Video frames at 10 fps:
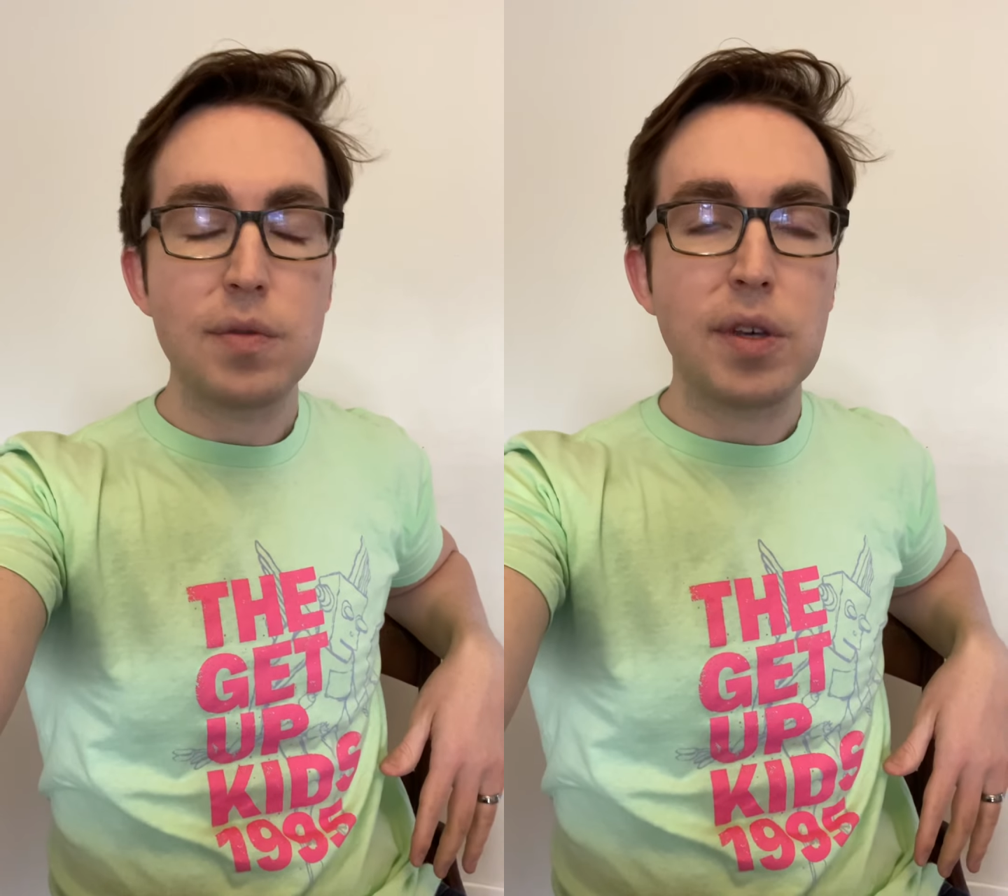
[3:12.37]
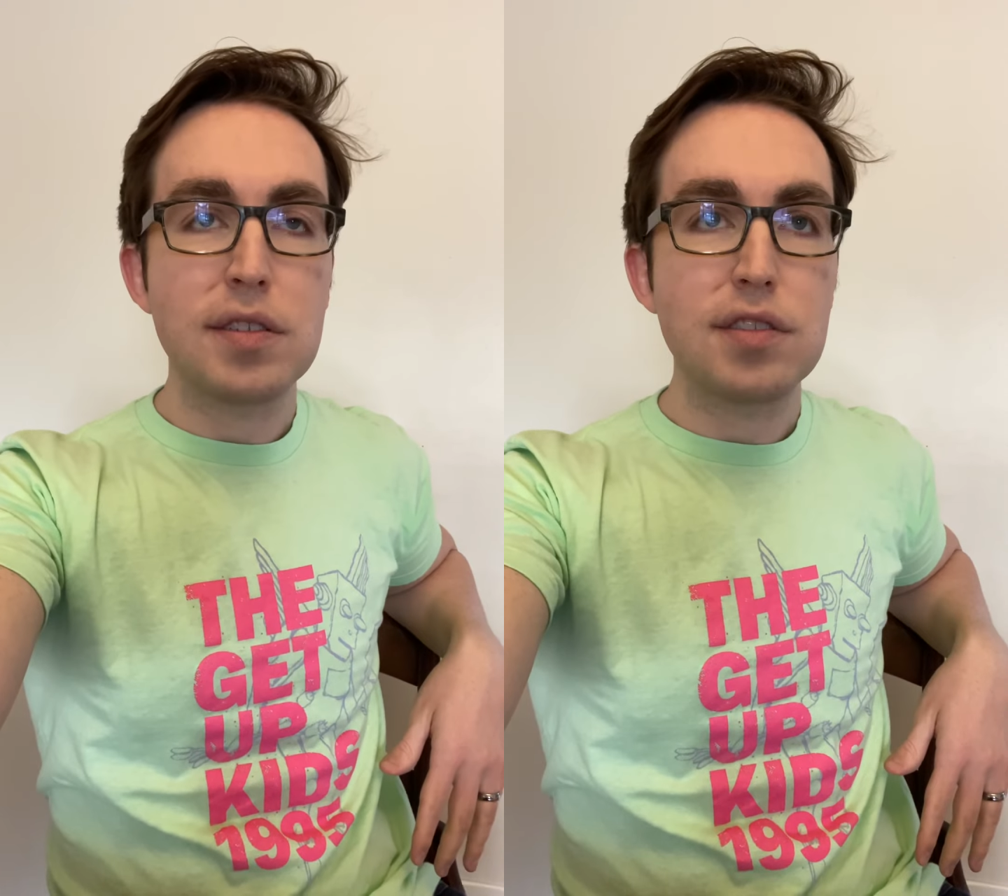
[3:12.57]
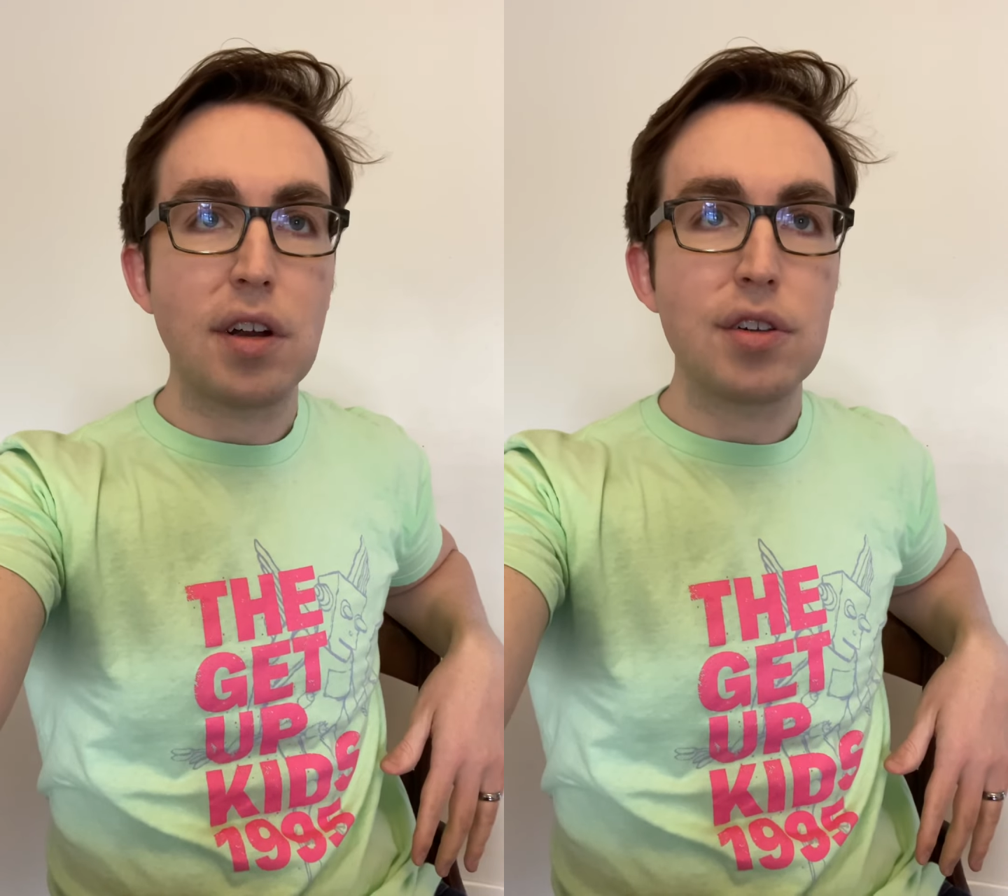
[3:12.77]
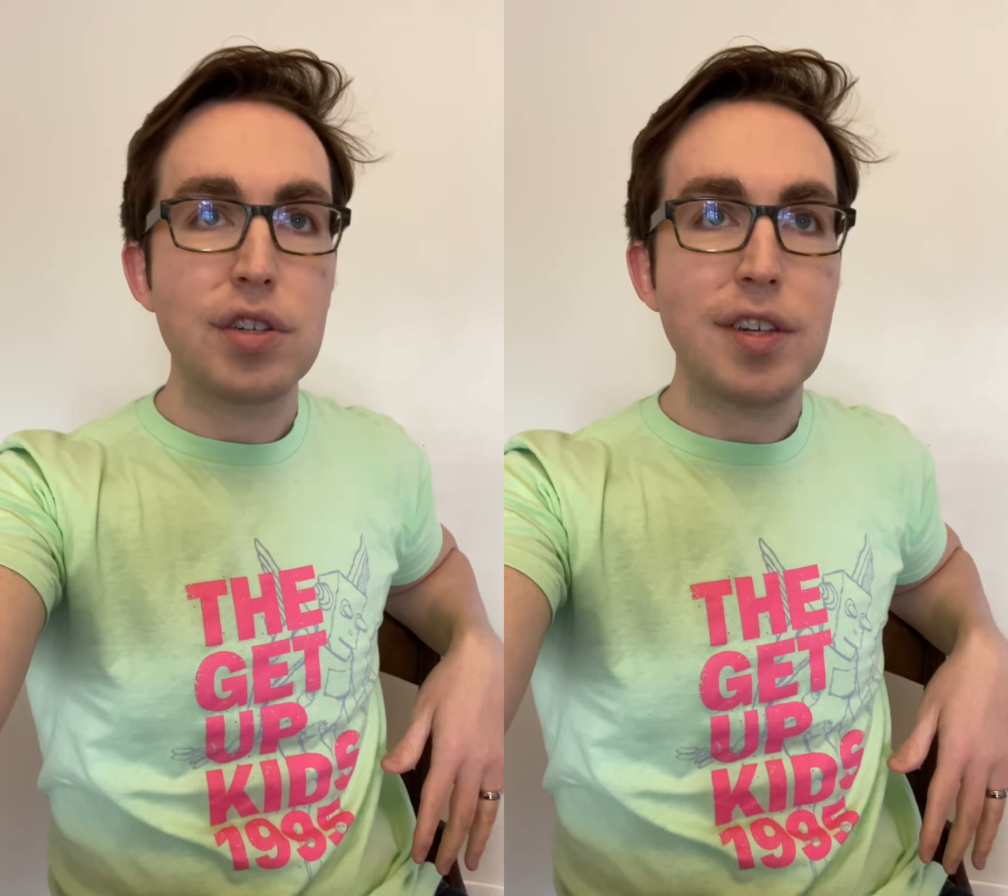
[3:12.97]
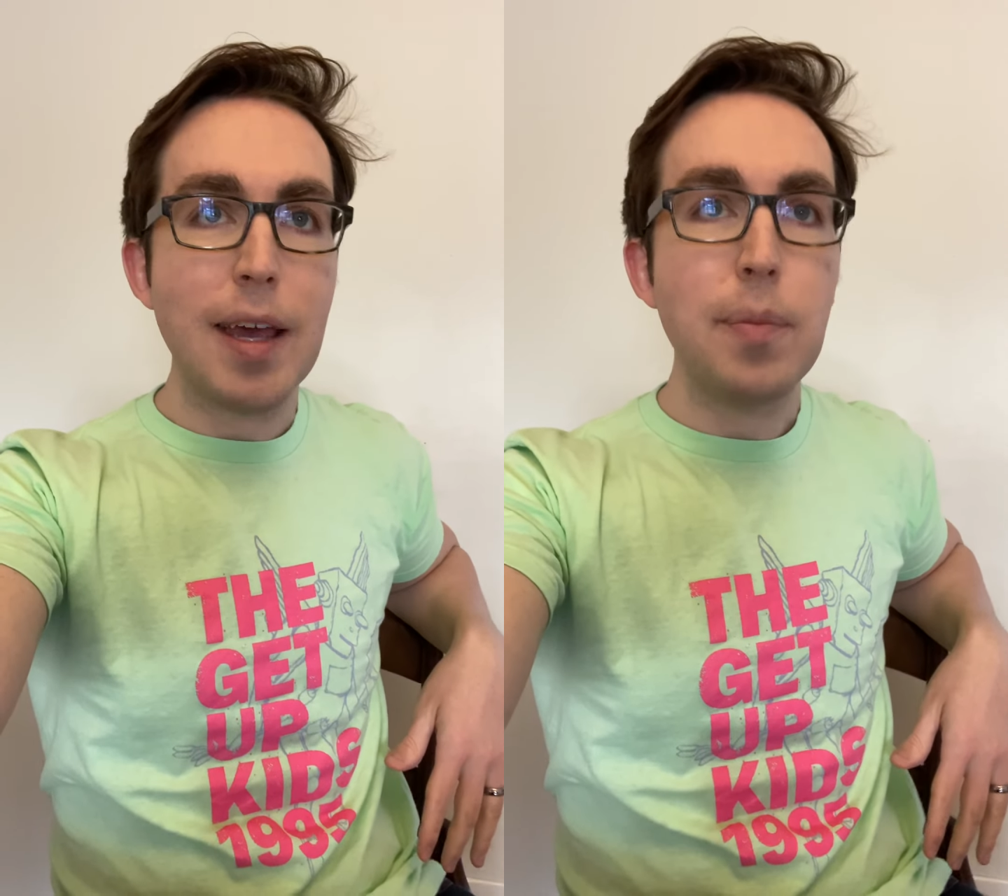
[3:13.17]
We can start
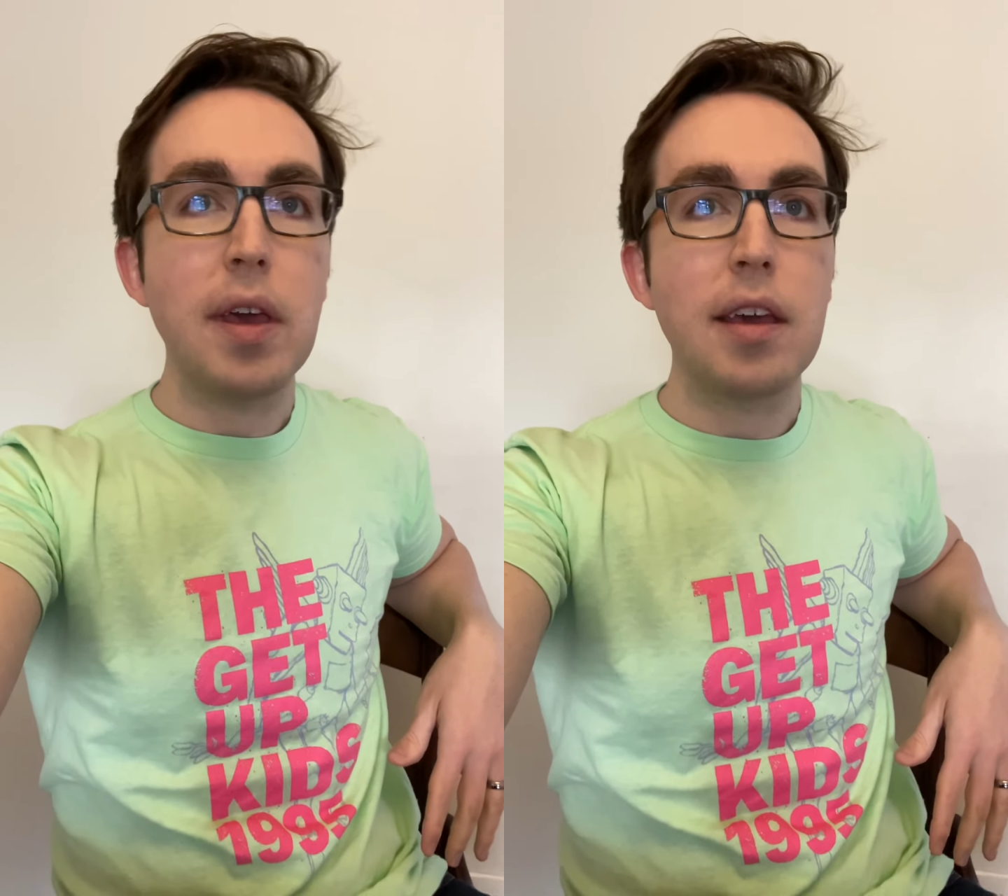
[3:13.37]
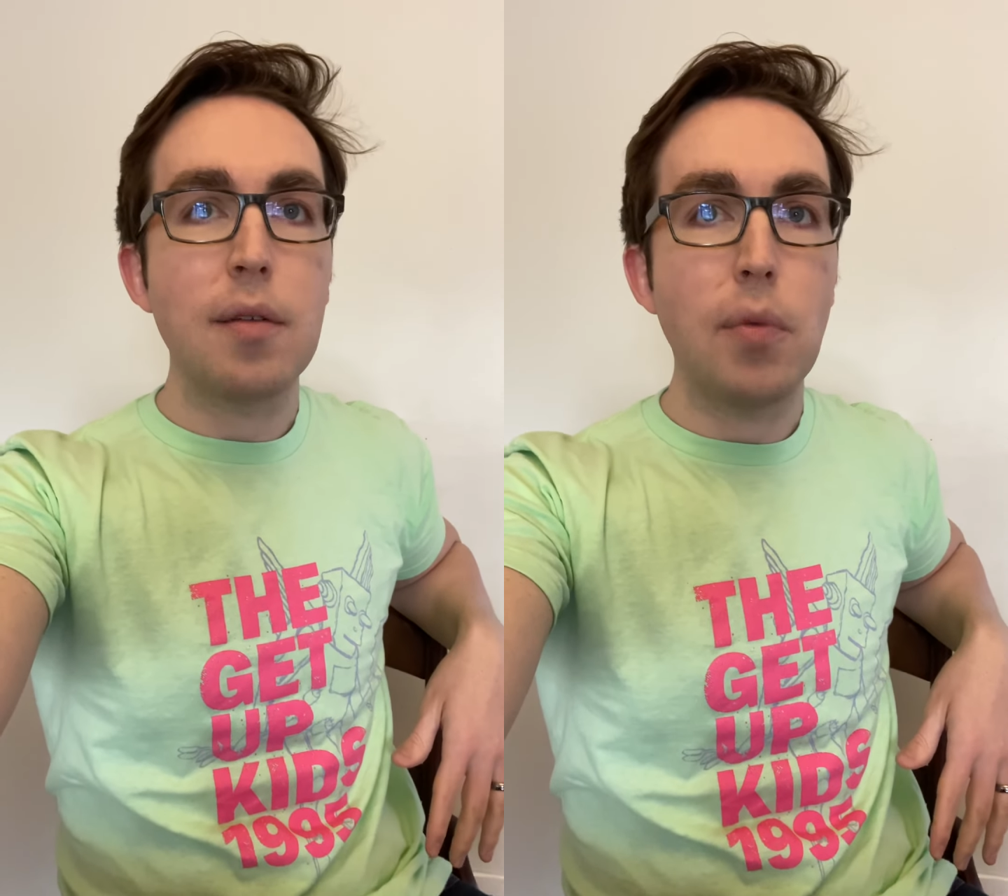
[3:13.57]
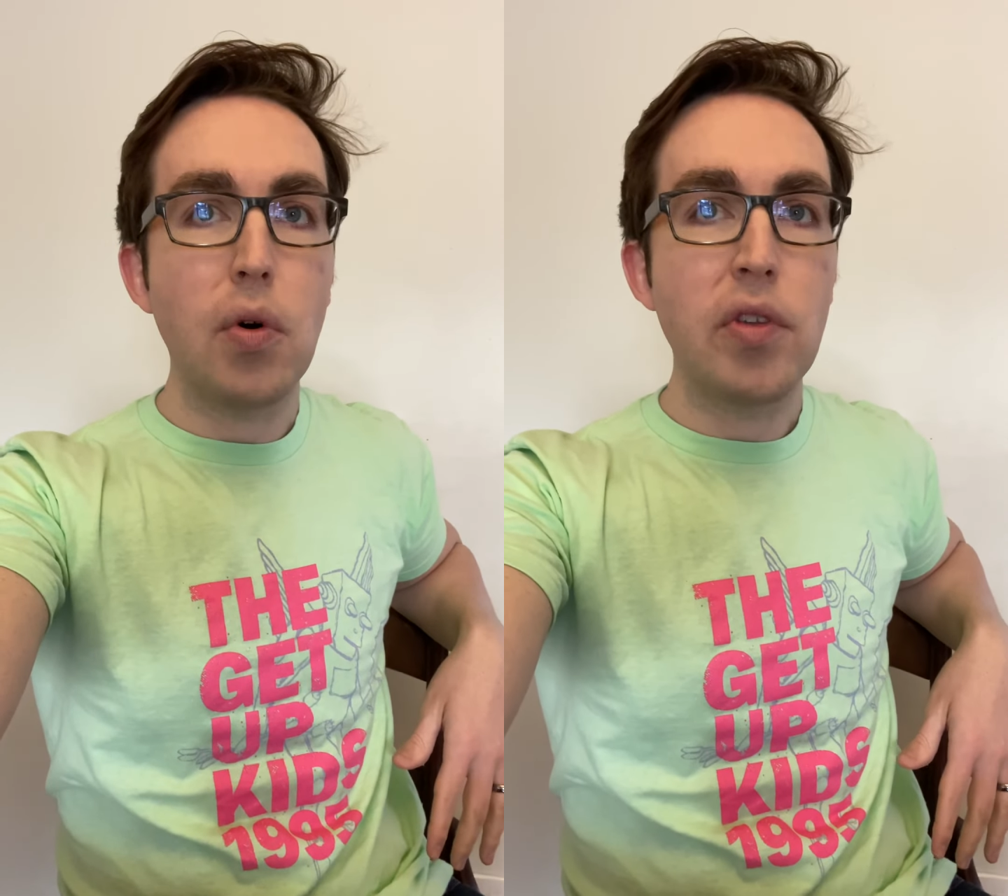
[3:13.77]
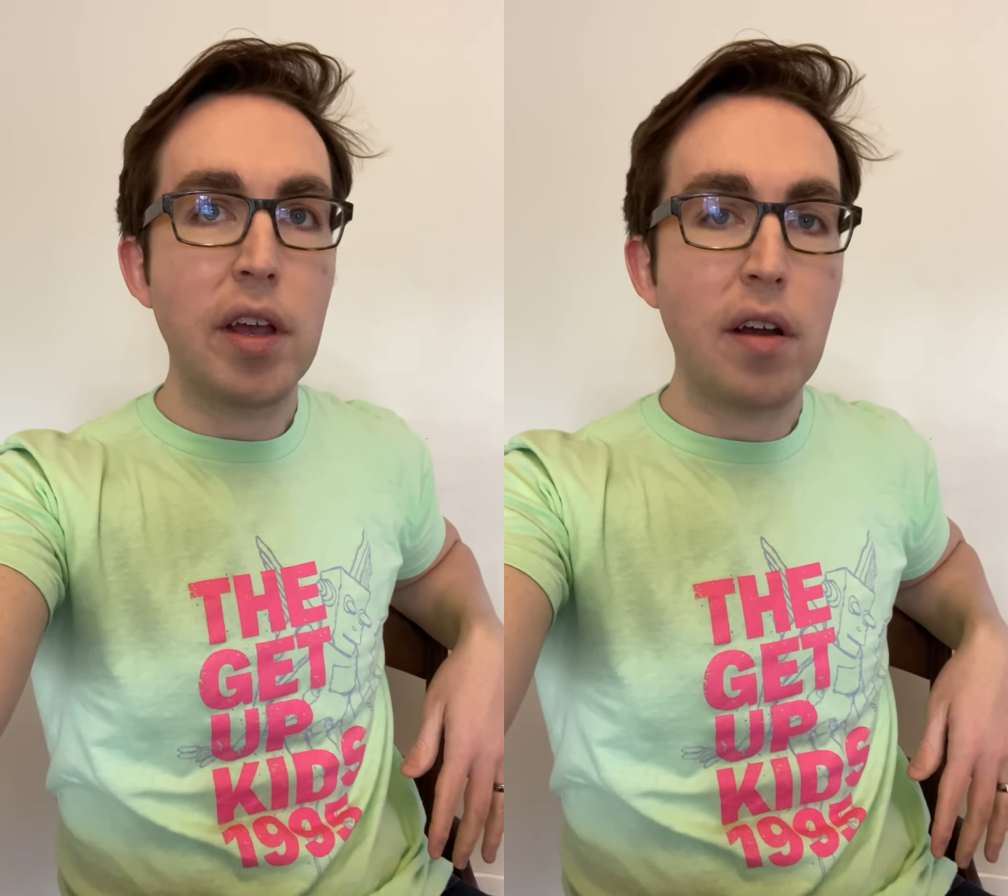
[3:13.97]
shaping and molding